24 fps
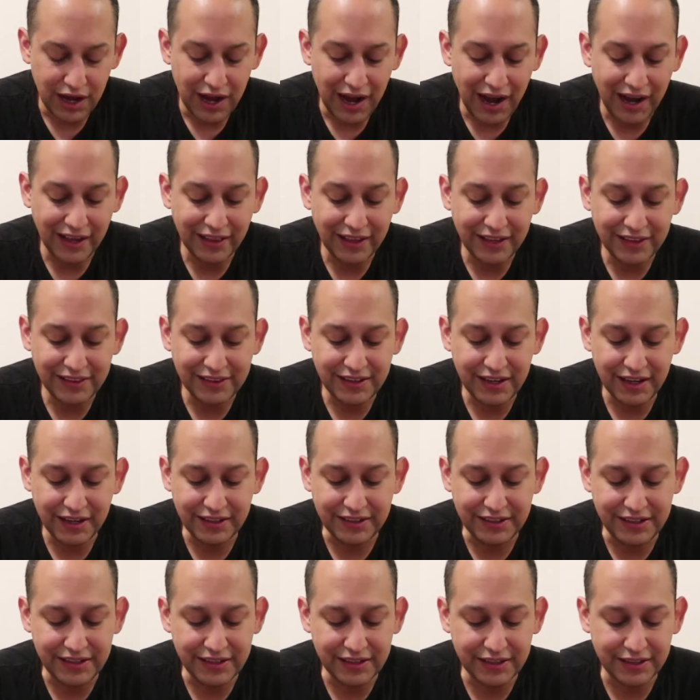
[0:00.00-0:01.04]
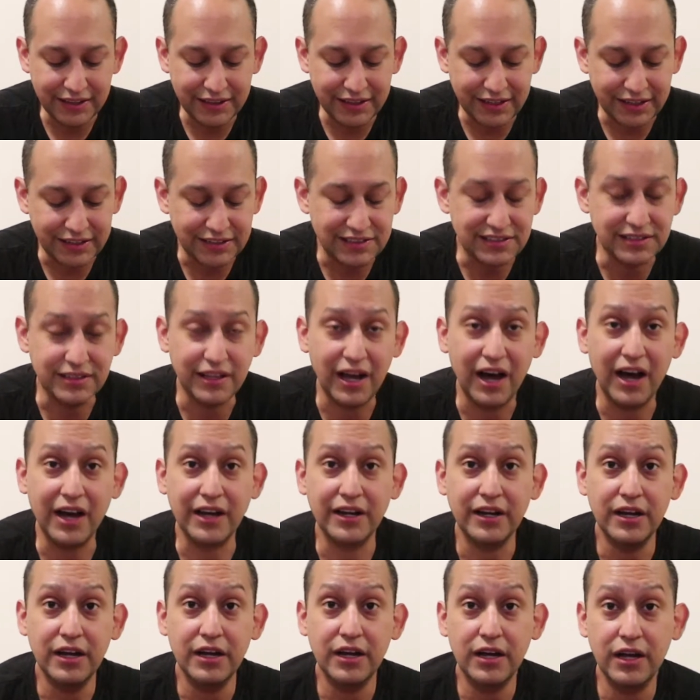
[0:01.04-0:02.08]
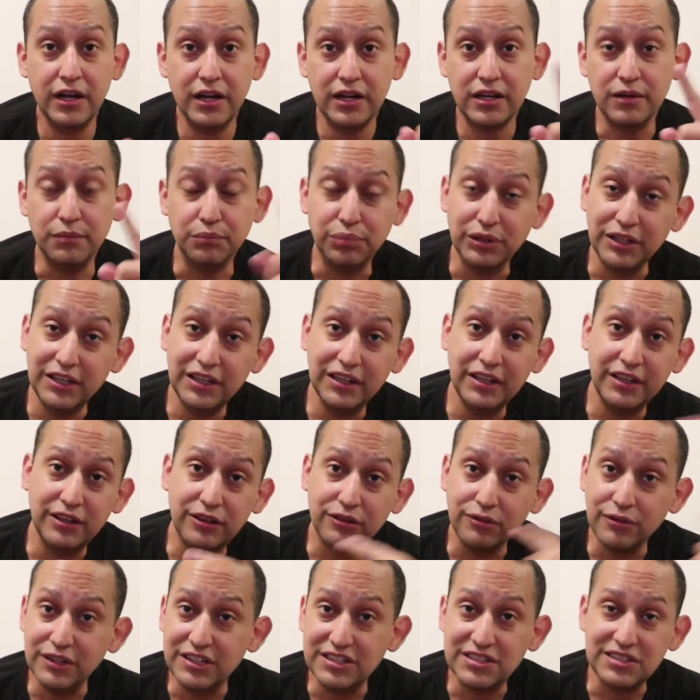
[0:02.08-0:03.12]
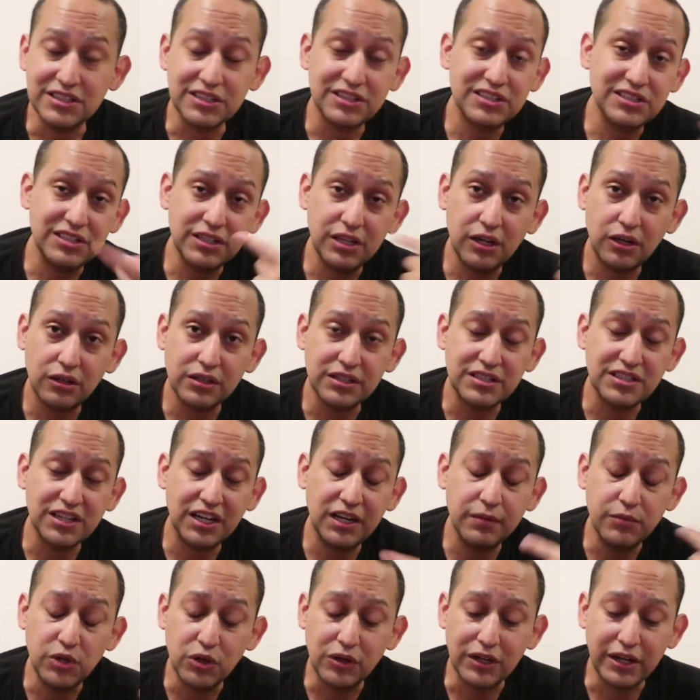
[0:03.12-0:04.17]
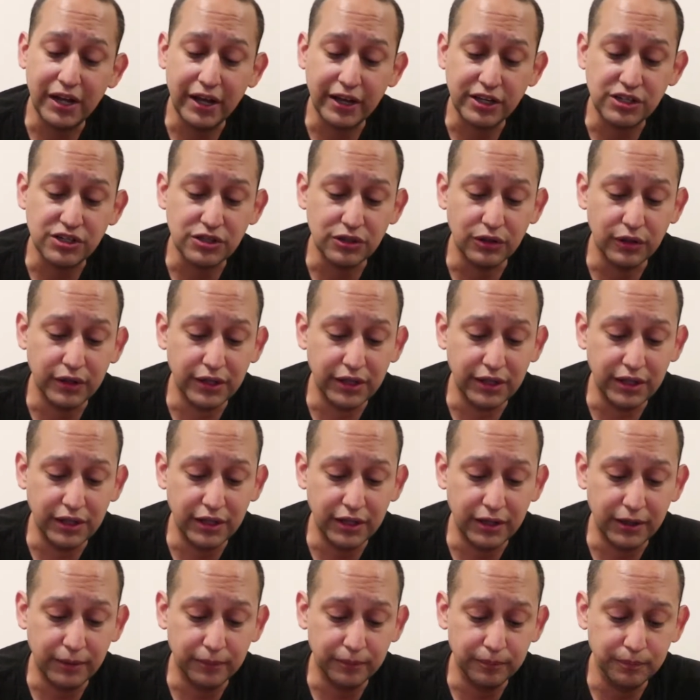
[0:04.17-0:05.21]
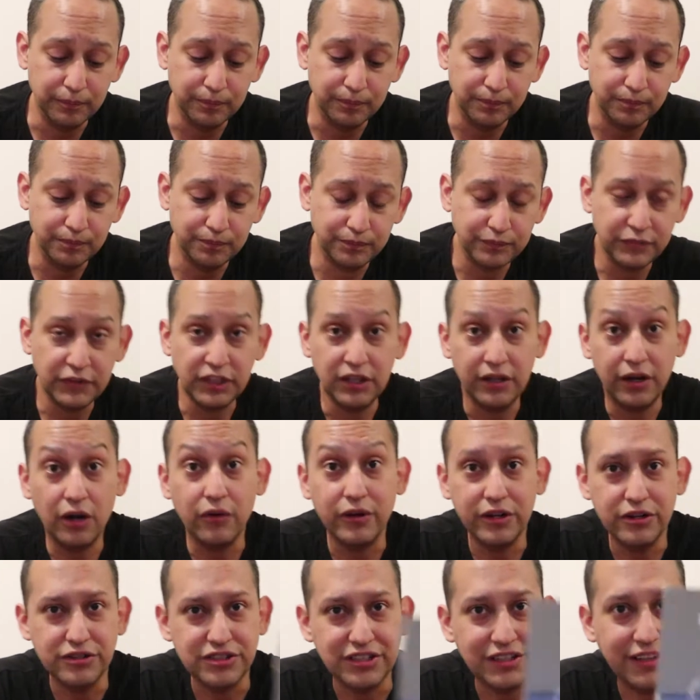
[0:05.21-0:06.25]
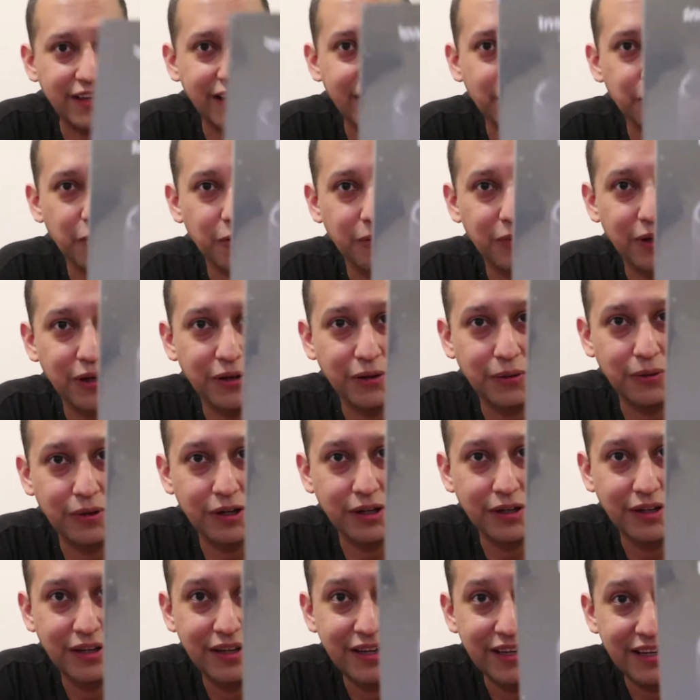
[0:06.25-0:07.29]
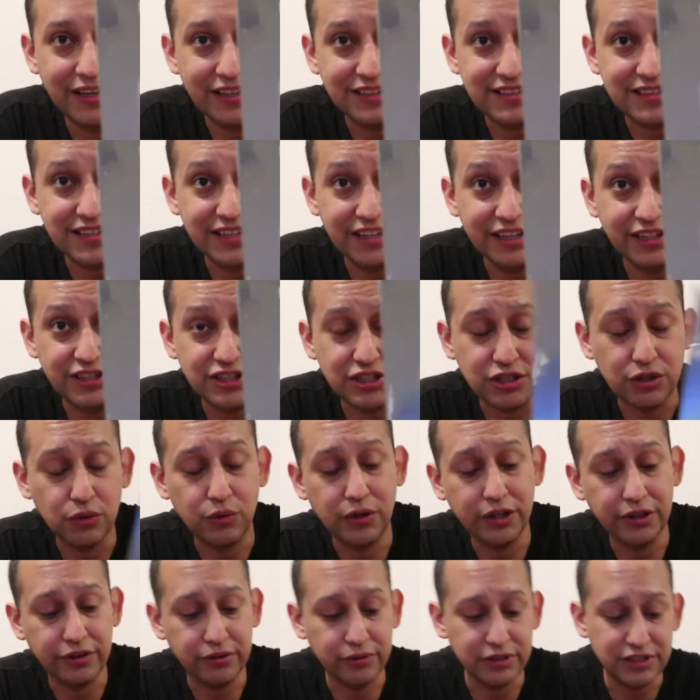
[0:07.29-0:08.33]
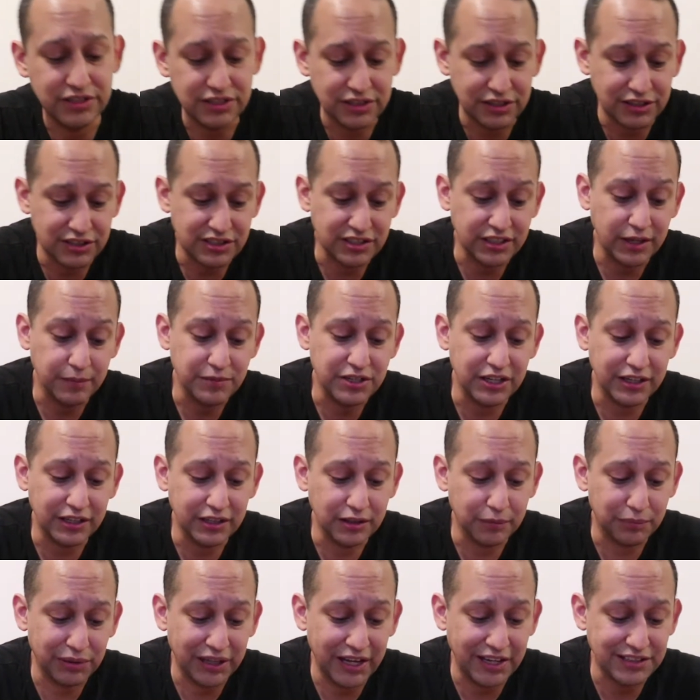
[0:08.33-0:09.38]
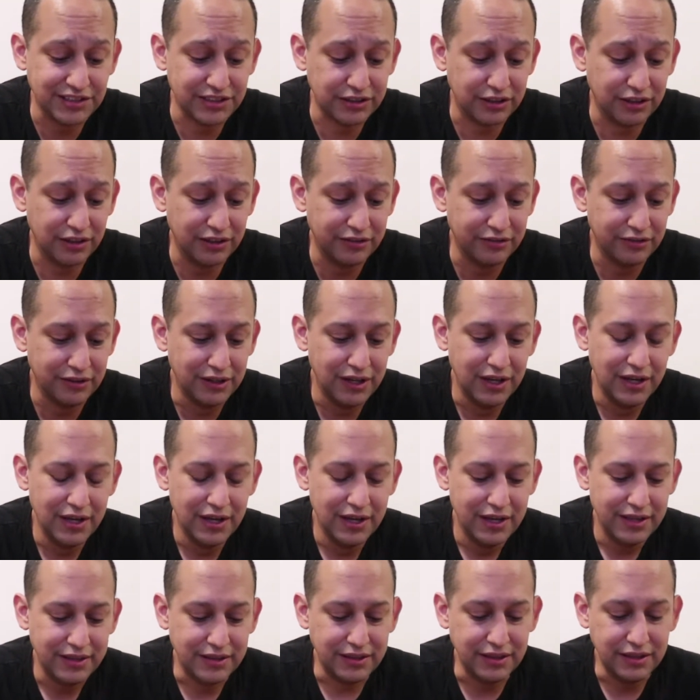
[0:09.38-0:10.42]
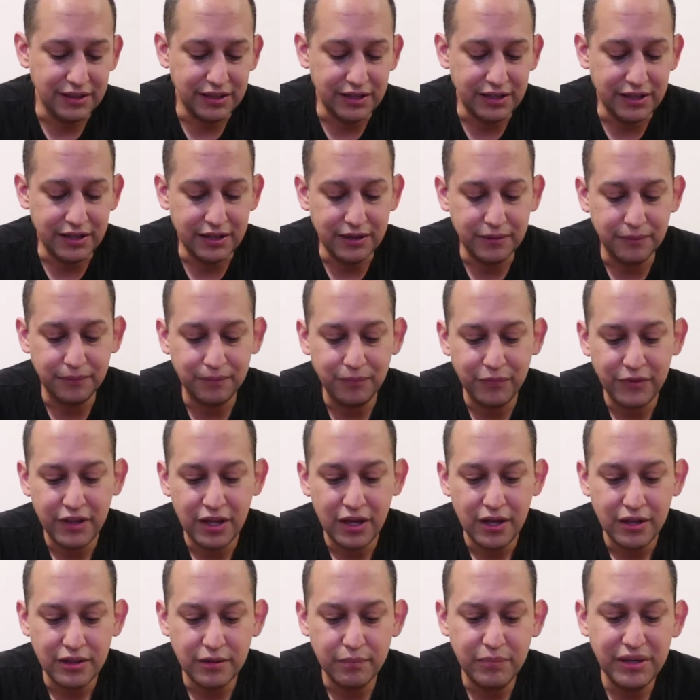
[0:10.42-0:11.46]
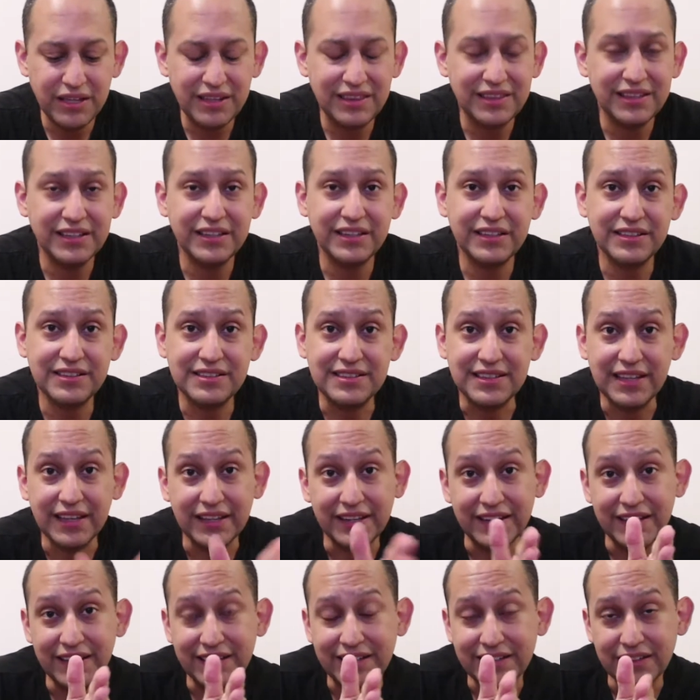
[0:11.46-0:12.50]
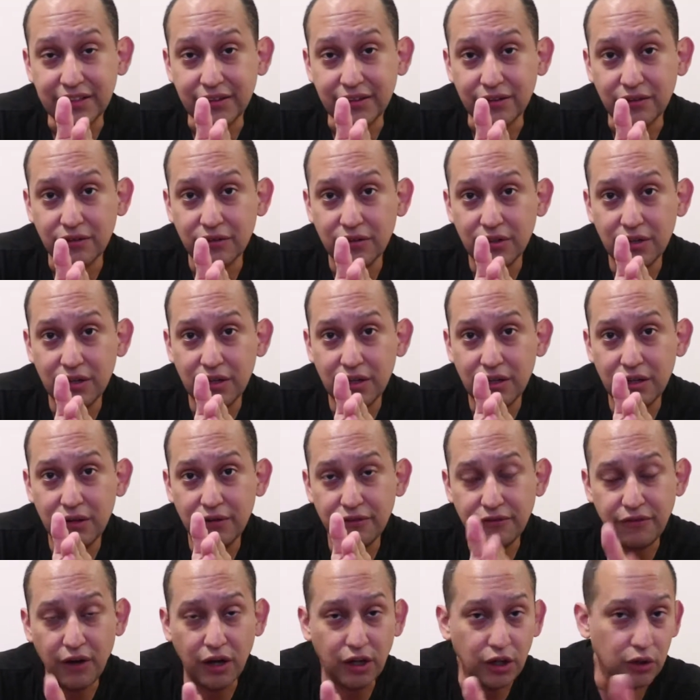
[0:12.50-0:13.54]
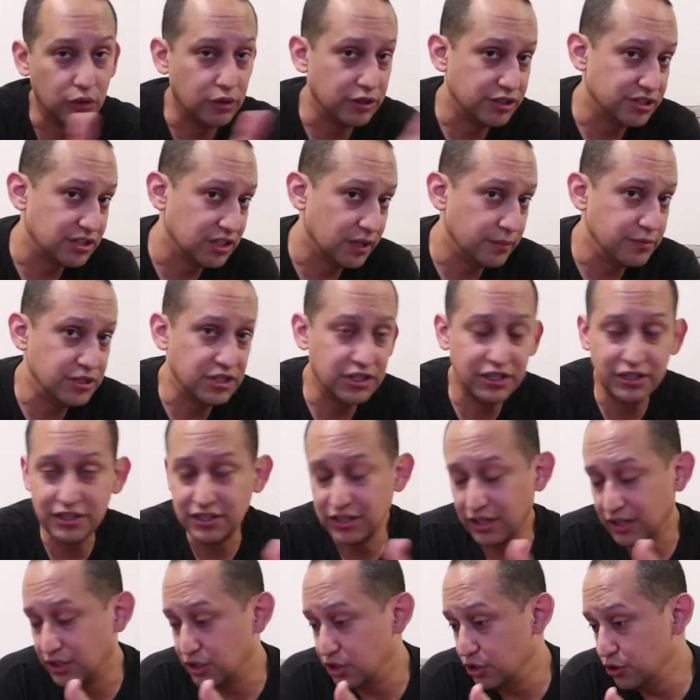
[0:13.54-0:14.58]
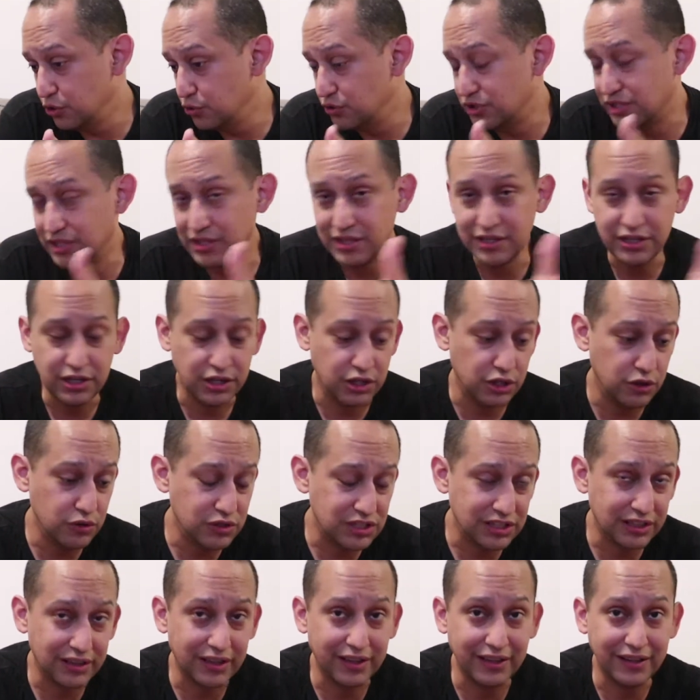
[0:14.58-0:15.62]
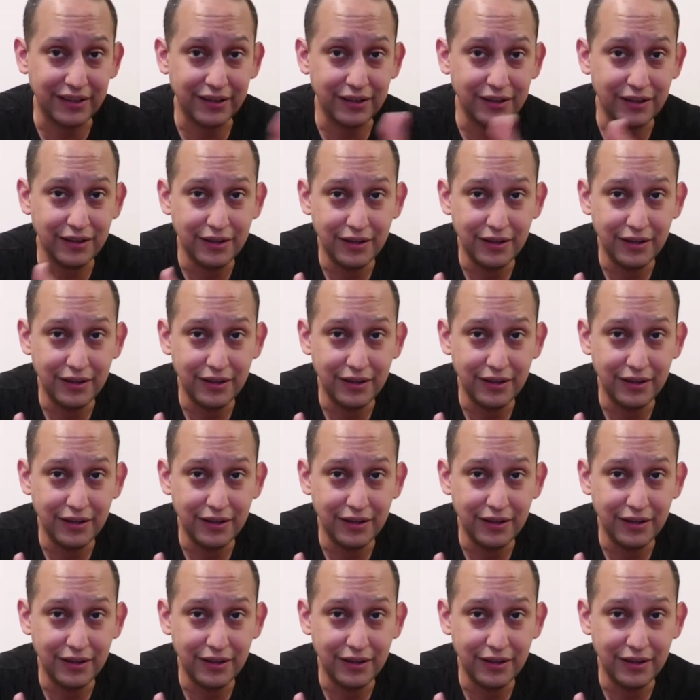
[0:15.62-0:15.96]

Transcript: I like the idea that it's not completely 360 all the time. You can actually, oh, here's the camera, by the way. It's the Insta1 360. I'm taking the plastic off. The big thing is that it can follow a subject and use it like